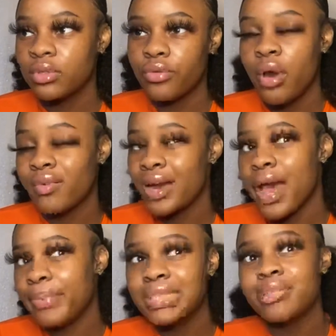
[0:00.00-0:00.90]
Rara
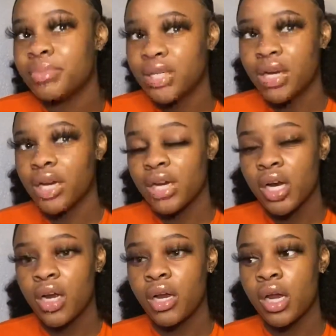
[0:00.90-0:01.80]
happened to be there.
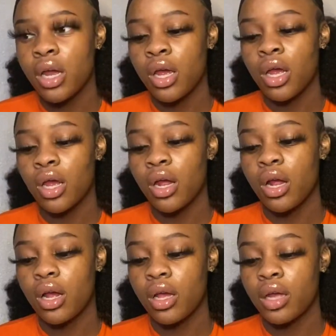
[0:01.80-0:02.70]

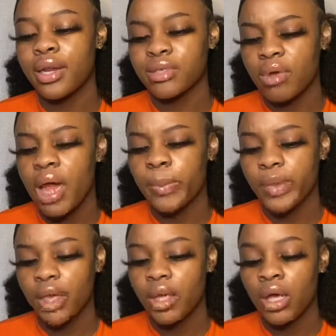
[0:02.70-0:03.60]
That's what
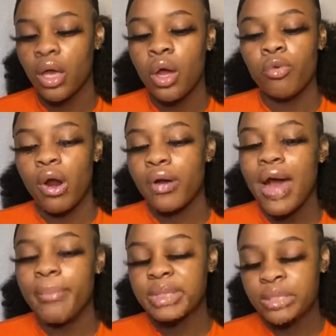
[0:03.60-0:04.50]
happened. Rara
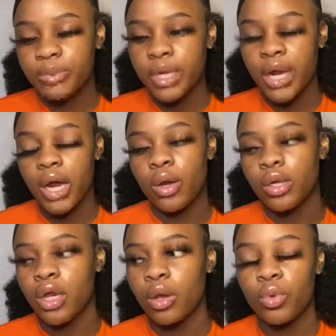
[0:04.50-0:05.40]
happened to be there, and
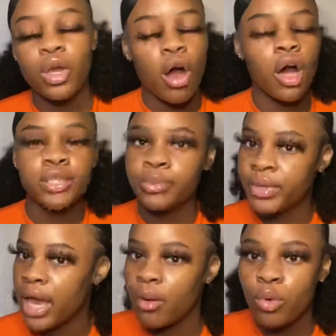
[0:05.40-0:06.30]
then we all just
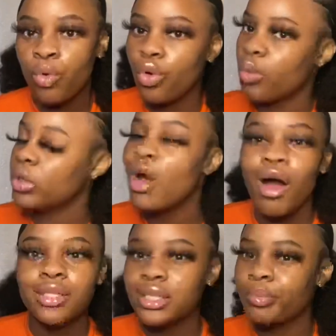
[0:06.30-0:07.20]
became cool, and we
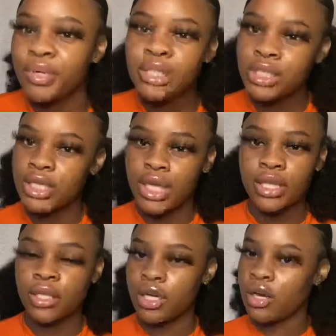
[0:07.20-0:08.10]
all took pictures
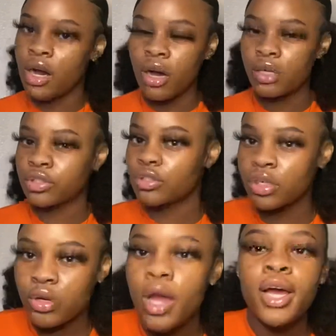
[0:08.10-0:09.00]
together and all, you
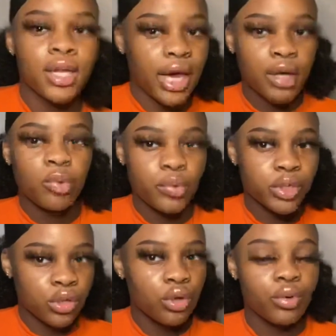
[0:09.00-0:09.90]
know, like we was
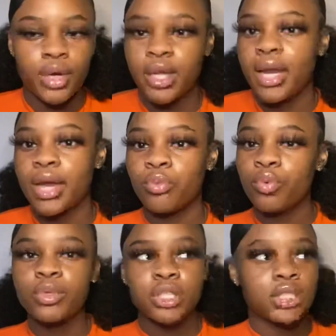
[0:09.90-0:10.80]
cool, and like we
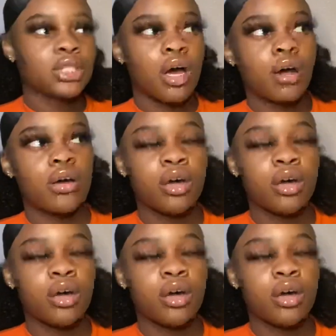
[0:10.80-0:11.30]
would just talk